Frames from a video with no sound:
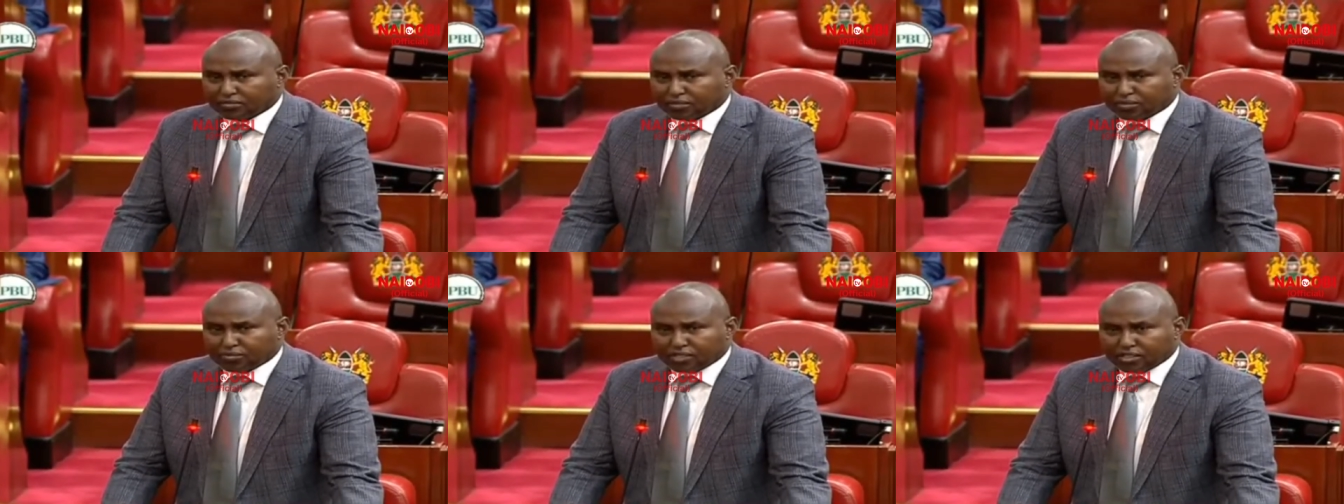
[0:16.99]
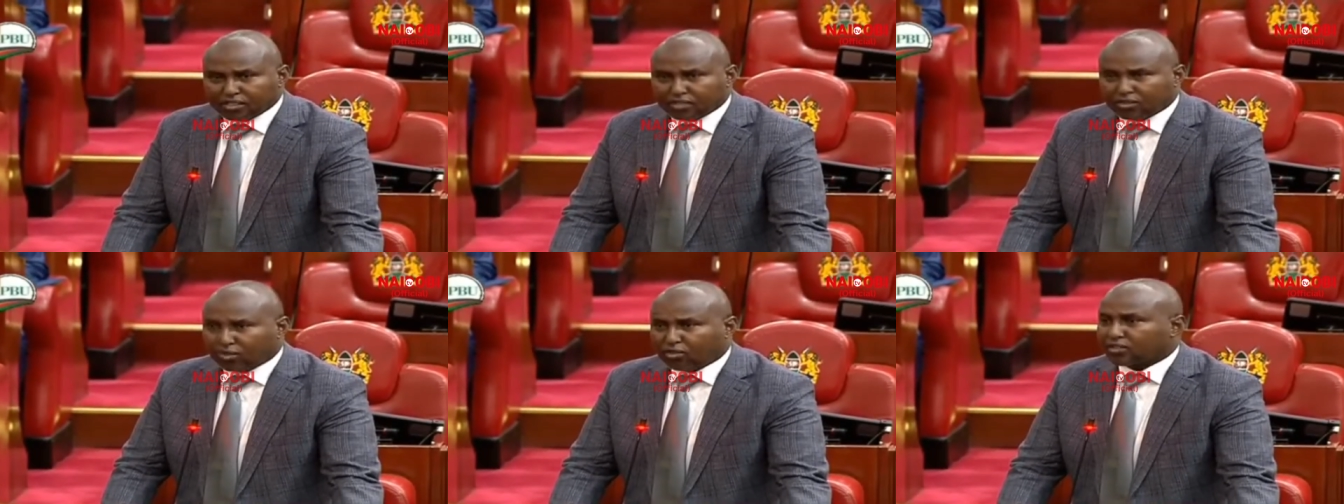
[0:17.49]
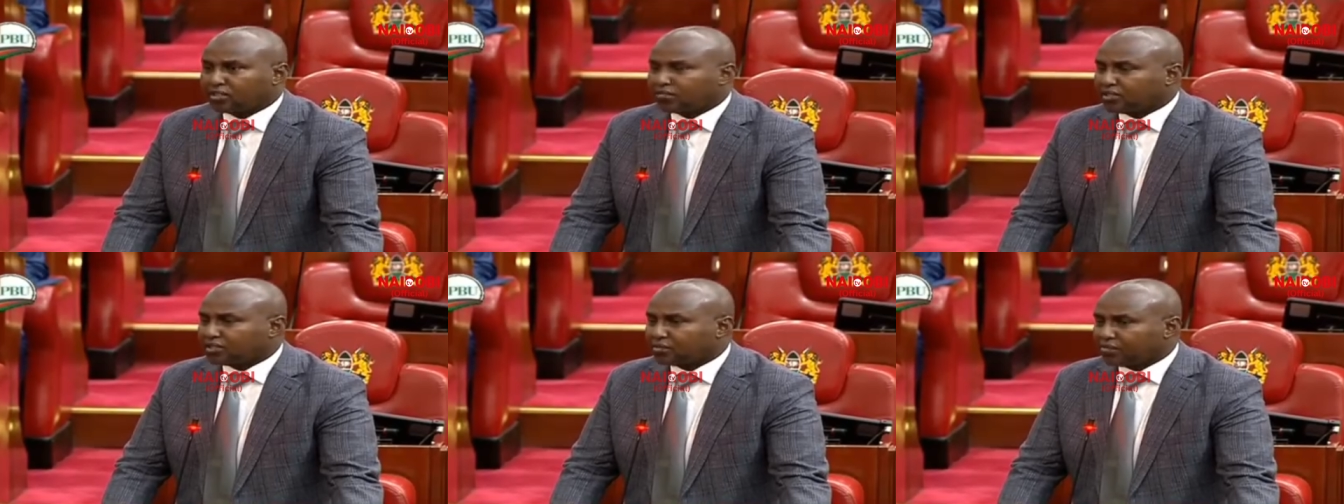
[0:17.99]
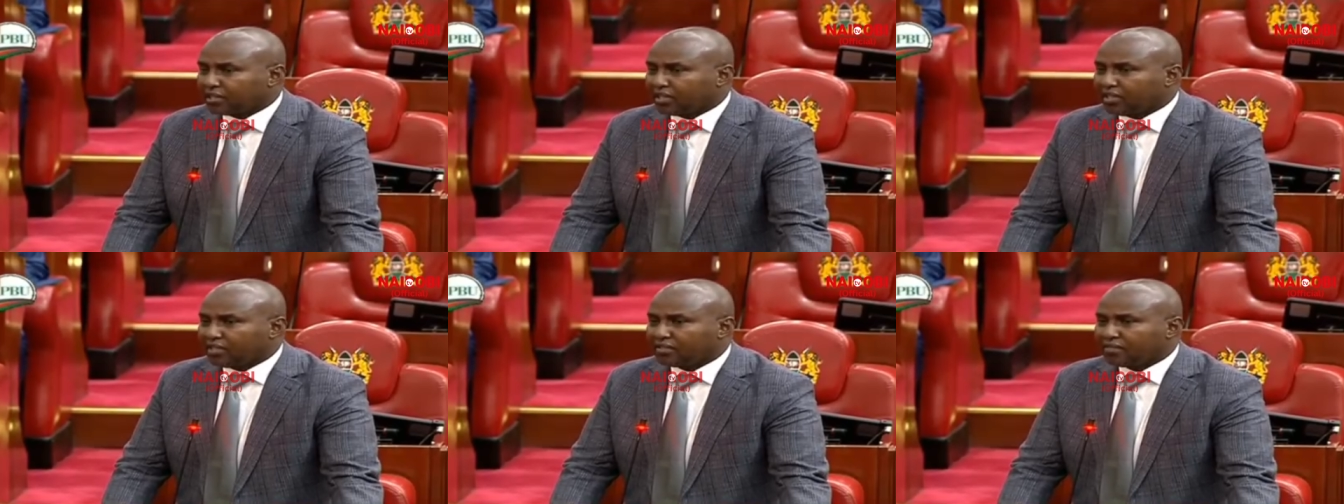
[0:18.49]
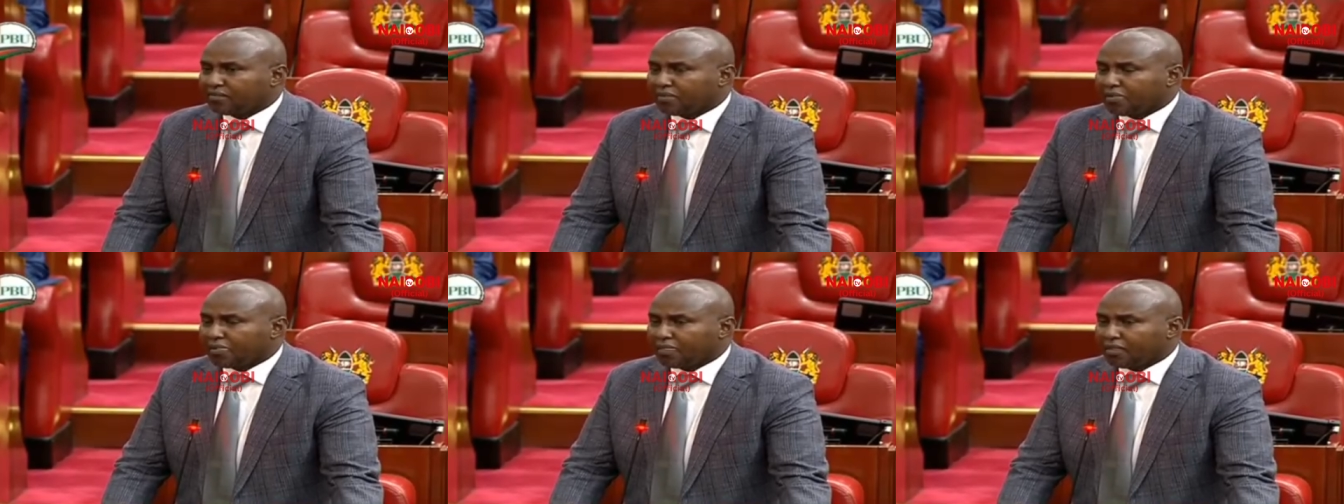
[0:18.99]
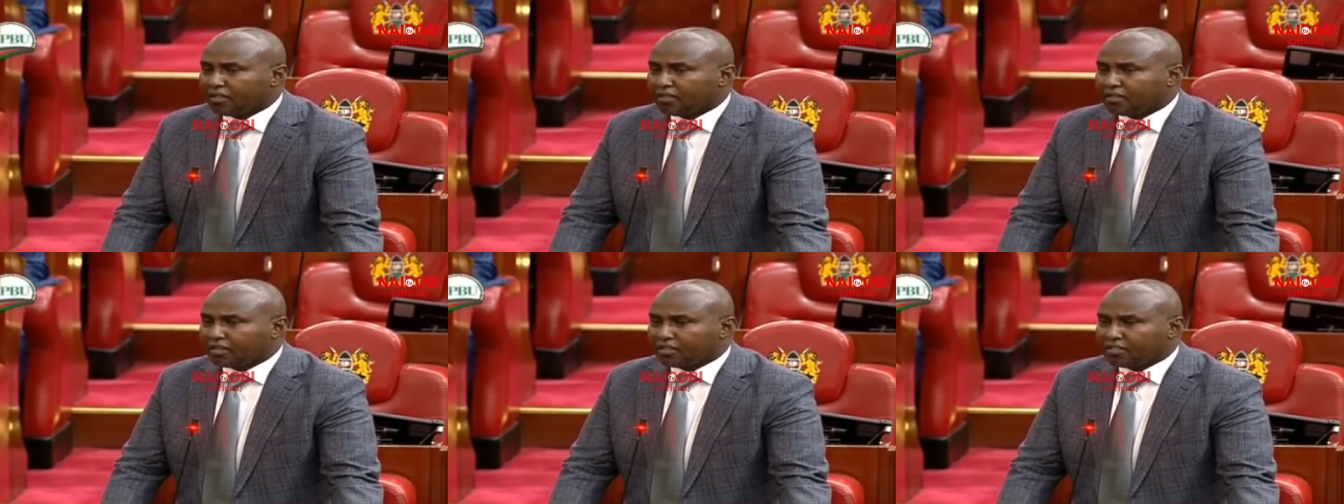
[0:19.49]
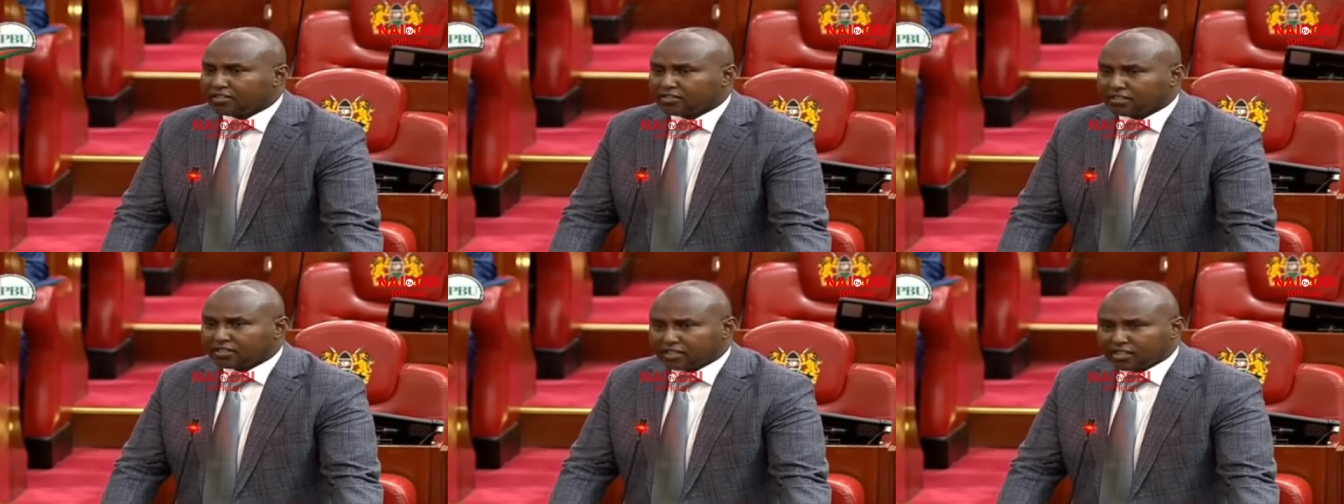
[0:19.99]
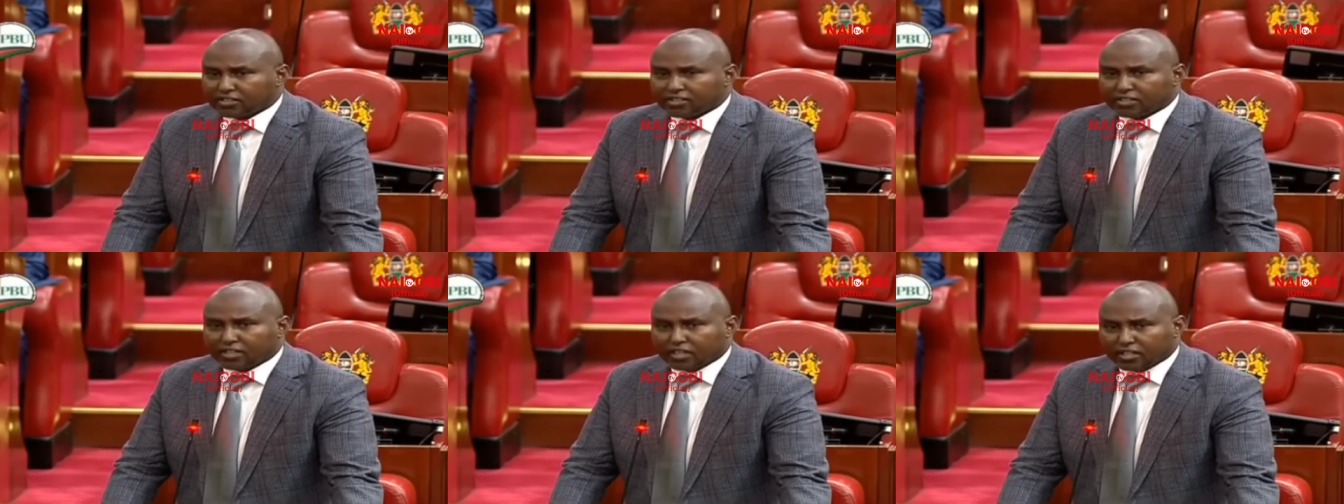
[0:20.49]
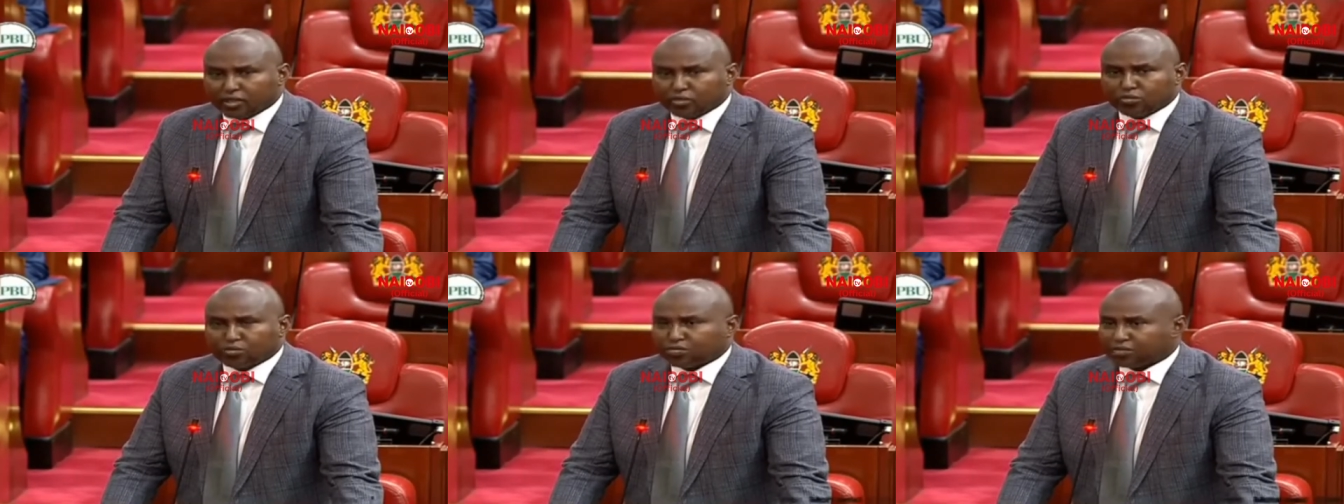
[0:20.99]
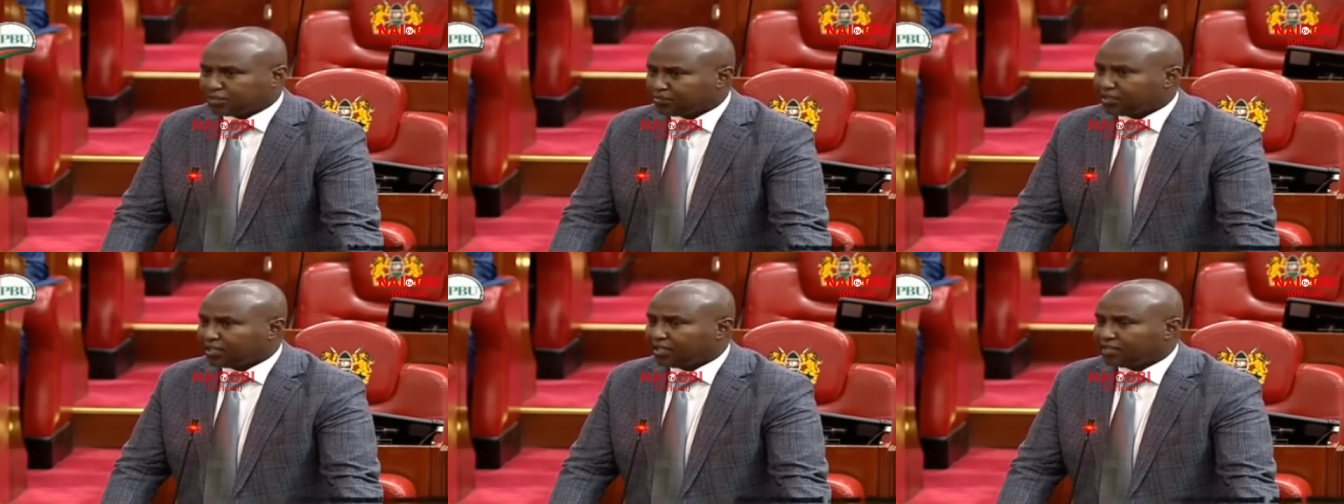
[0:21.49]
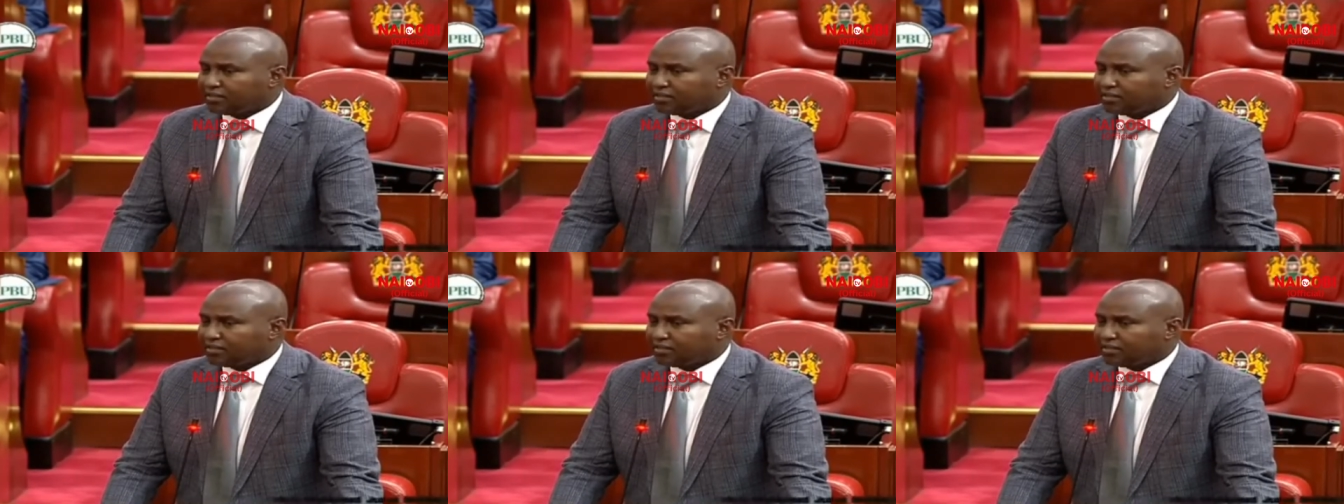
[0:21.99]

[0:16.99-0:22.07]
From certain quarters, Mr. Speaker, the religious leaders and other groups, Mr. Speaker.